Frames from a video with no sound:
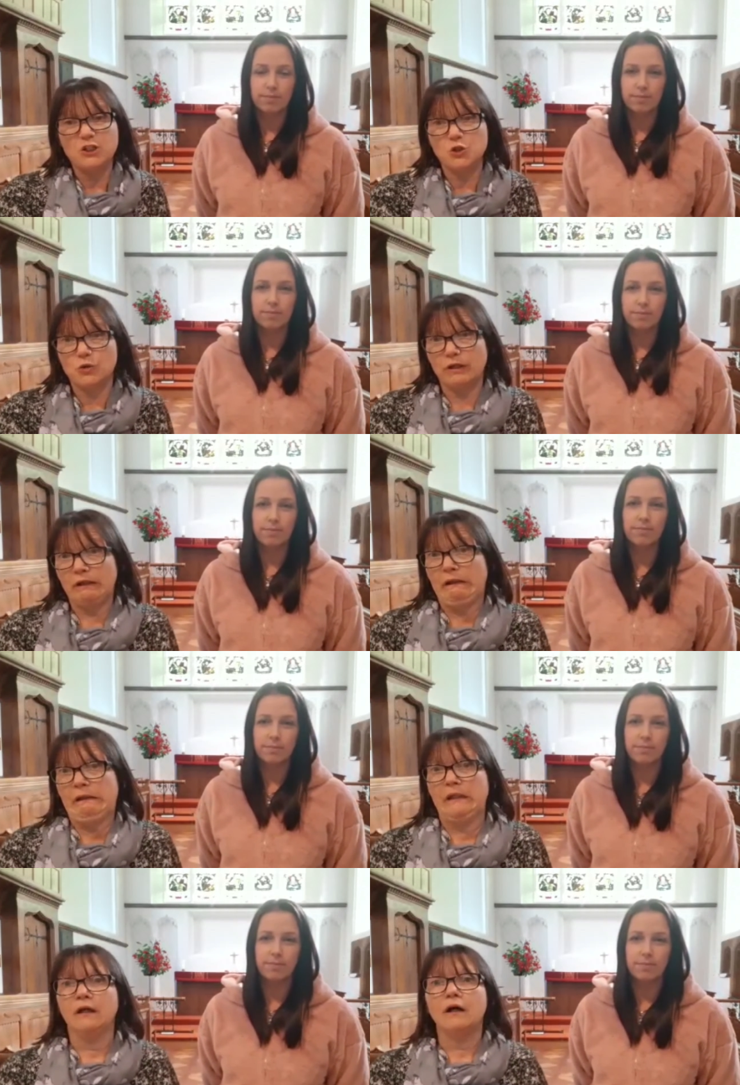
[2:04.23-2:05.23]
Speaker 1: enjoy.
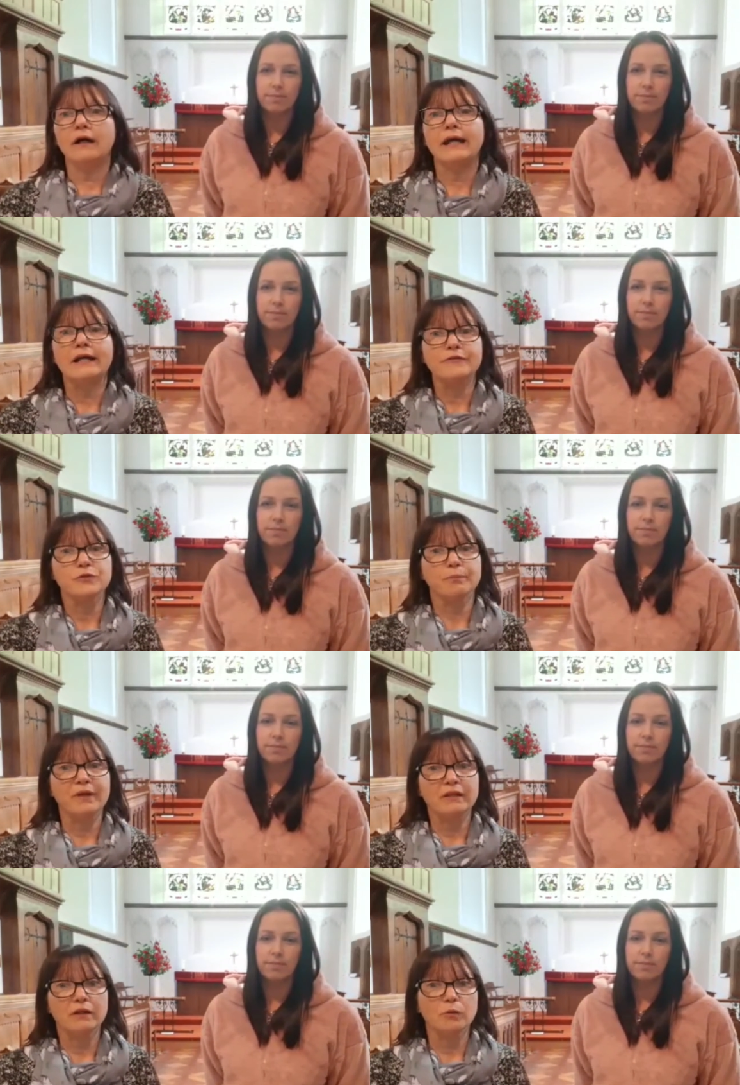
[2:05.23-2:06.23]
I have to
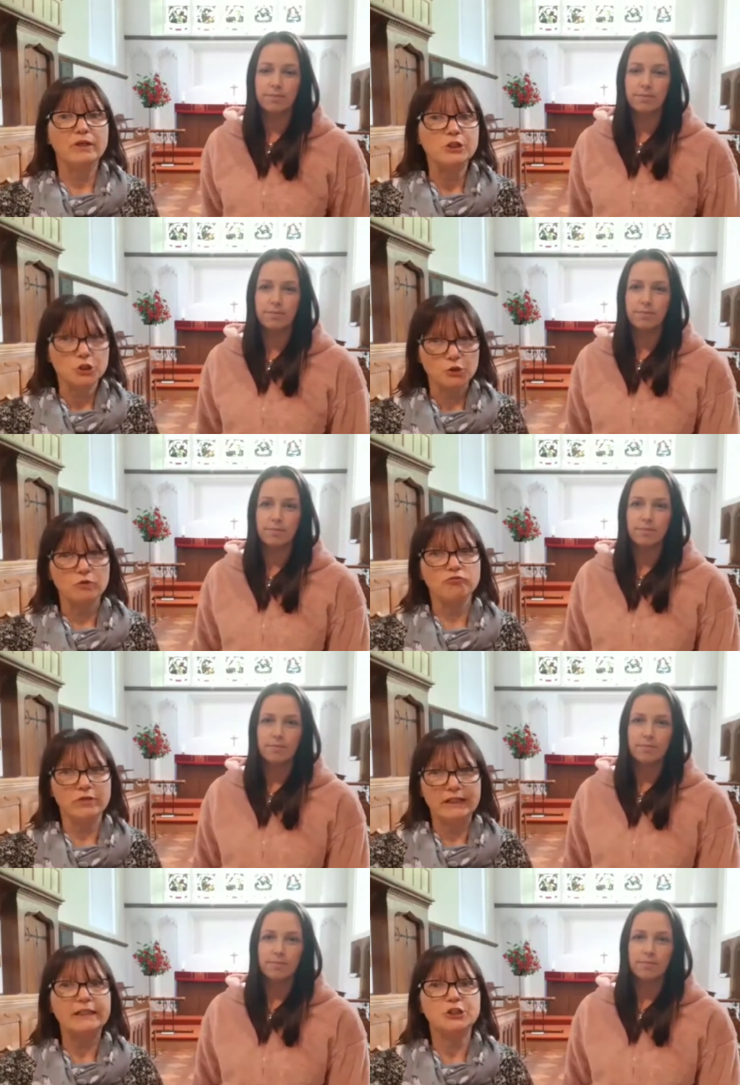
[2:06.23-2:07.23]
admit, though, we do
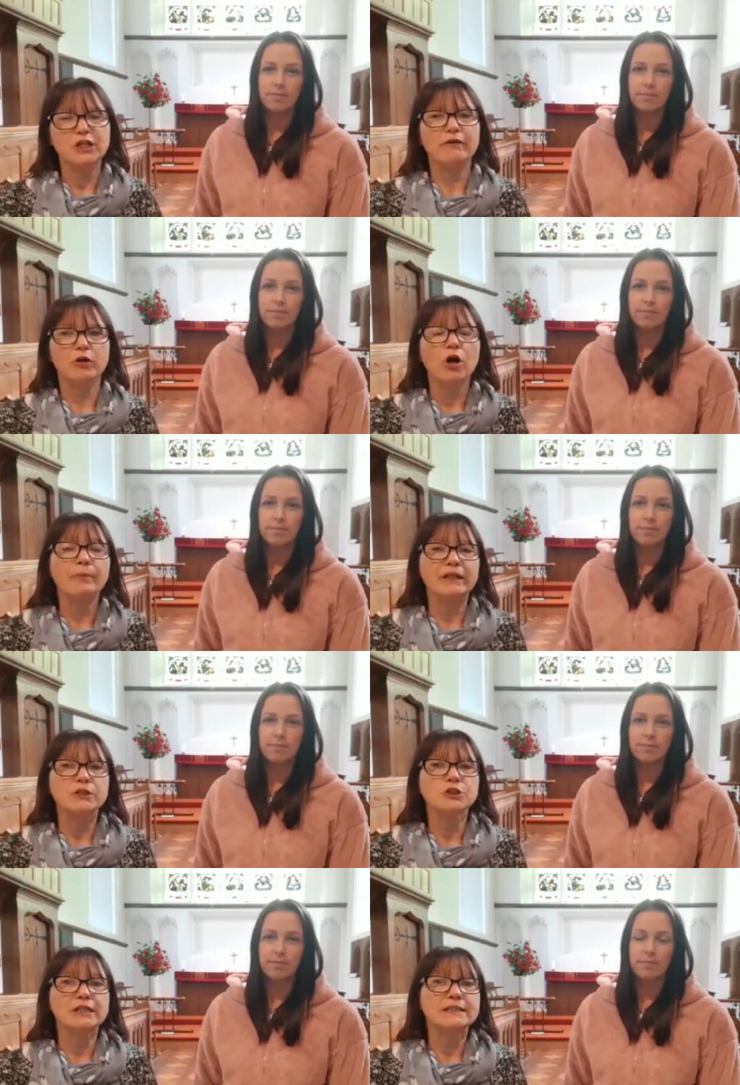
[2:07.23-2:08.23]
really share a common
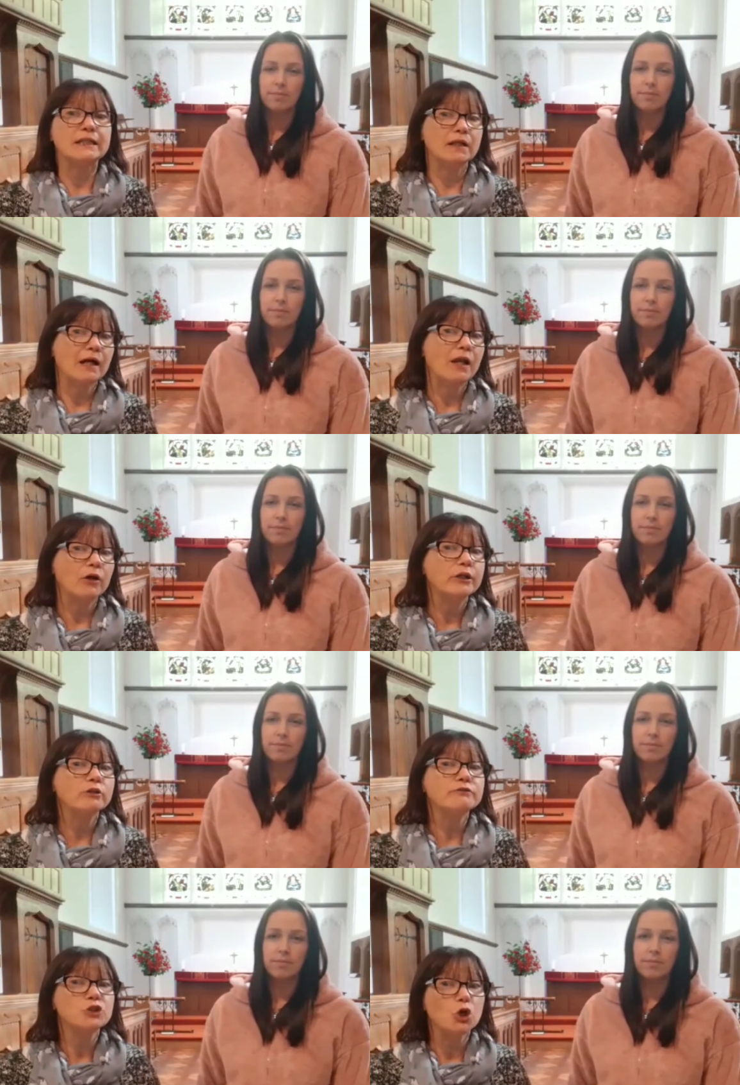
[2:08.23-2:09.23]
interest in our like
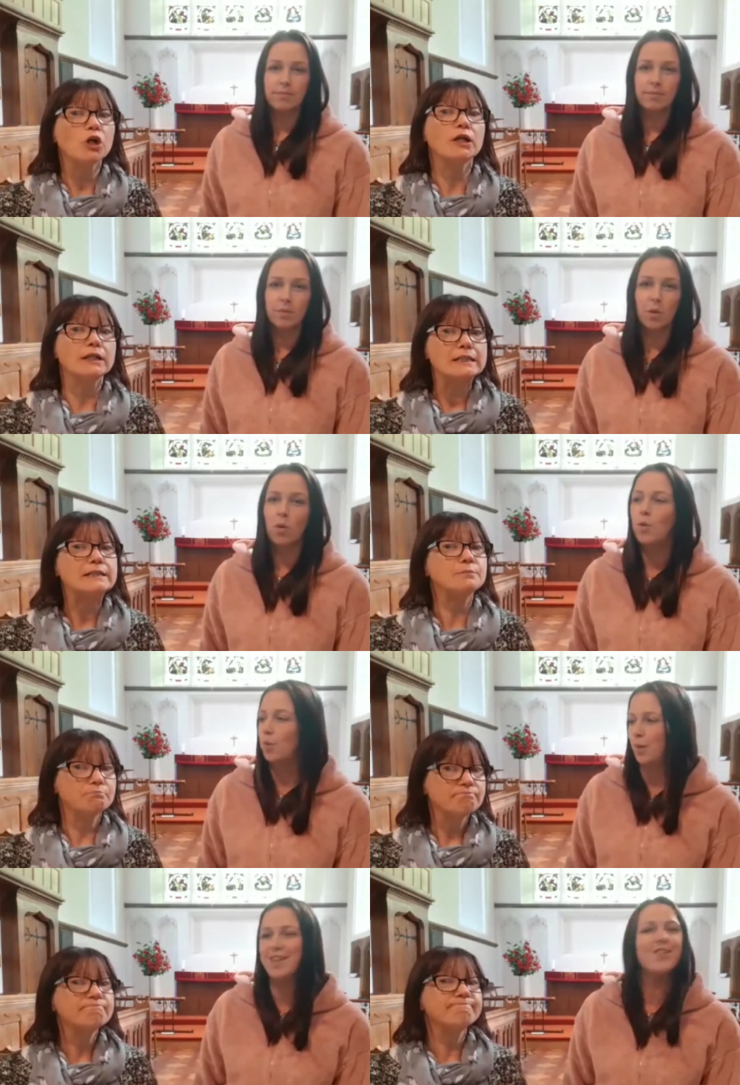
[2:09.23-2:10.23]
of chocolate.
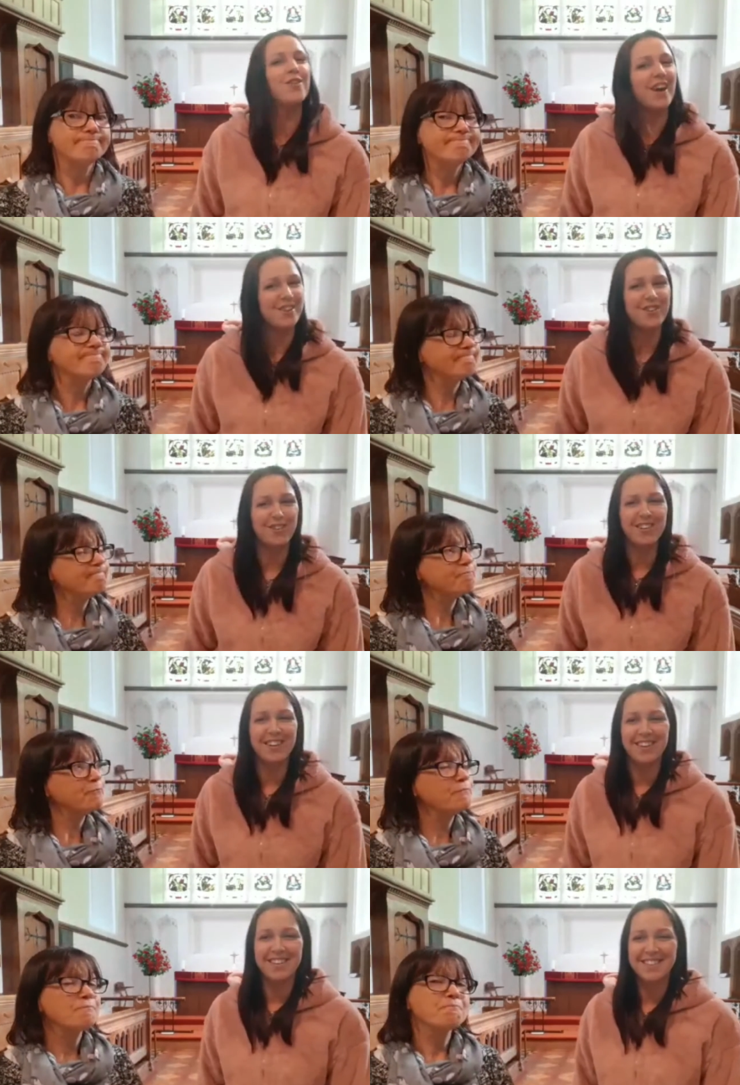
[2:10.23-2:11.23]
Oh, we
Speaker 2: do like
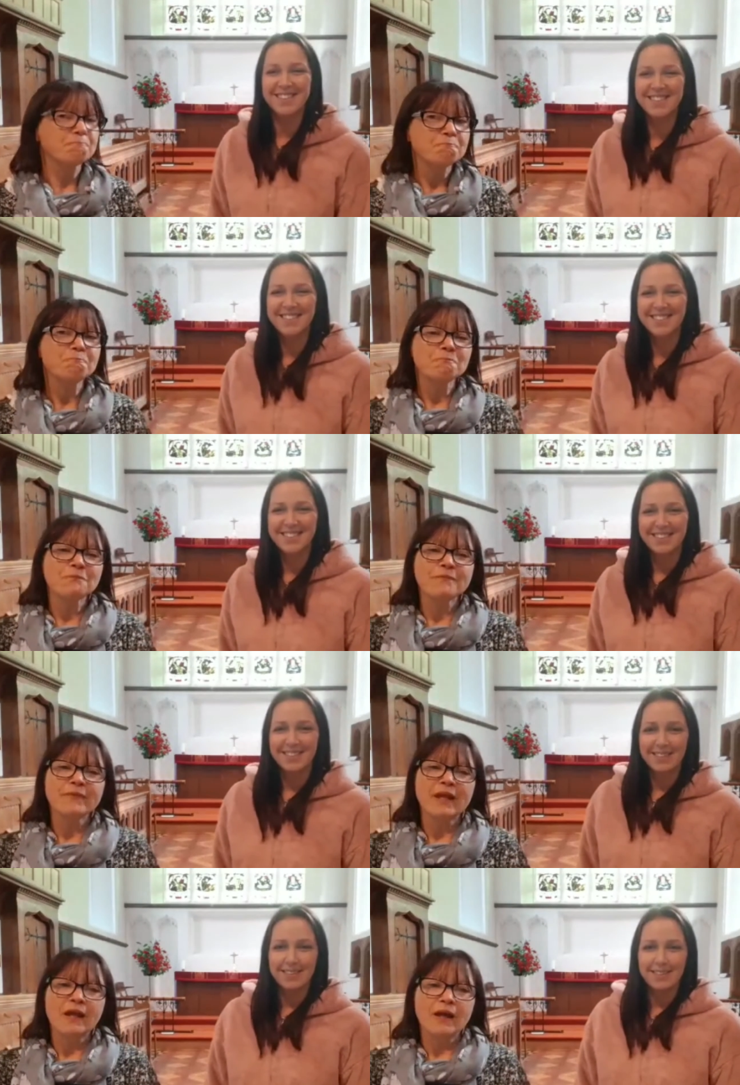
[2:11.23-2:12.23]
chocolate.
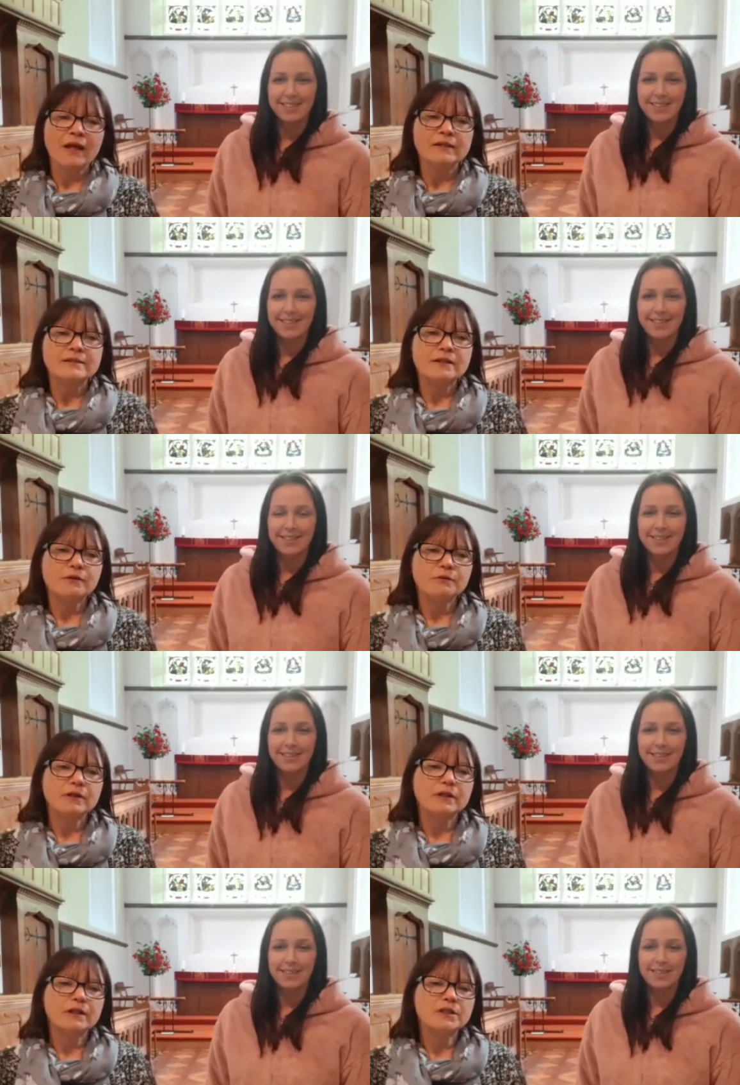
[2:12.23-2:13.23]
Speaker 1: So,
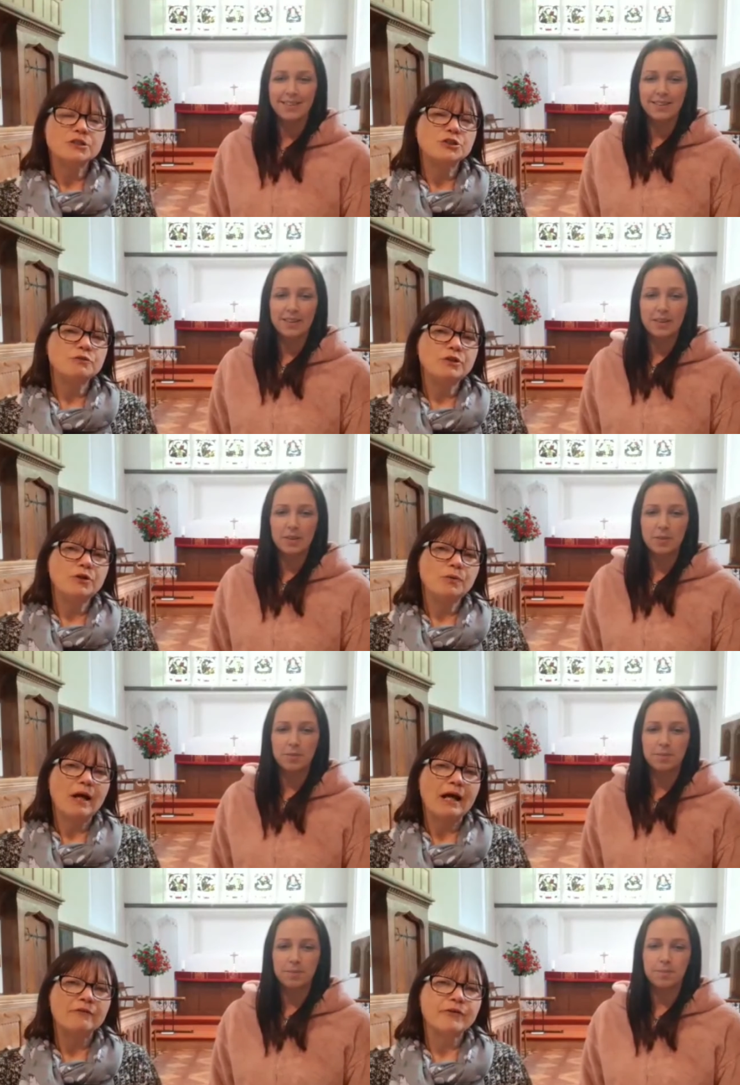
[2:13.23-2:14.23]
do you
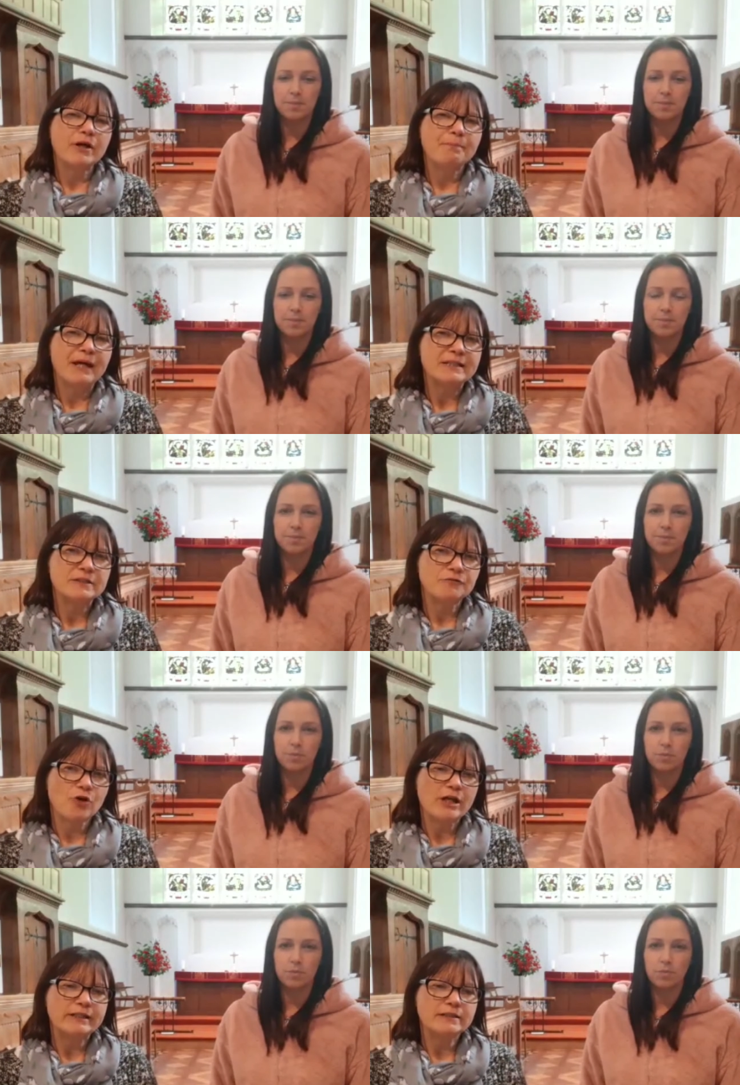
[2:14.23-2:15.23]
have a best
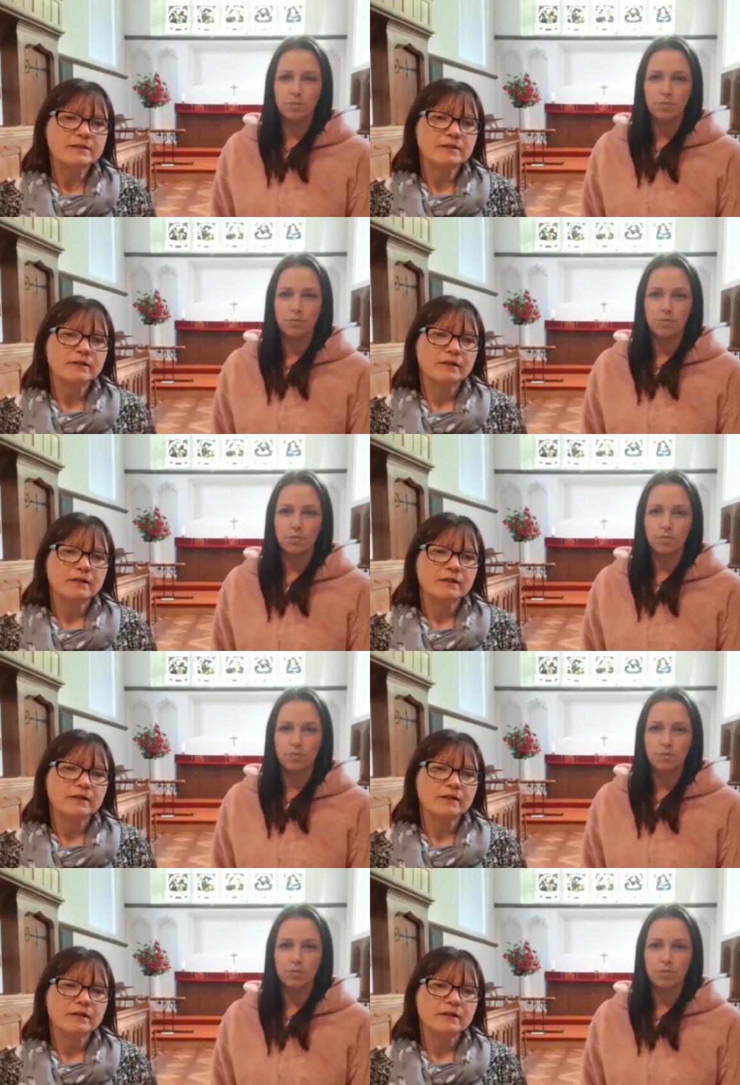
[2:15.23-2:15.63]
friend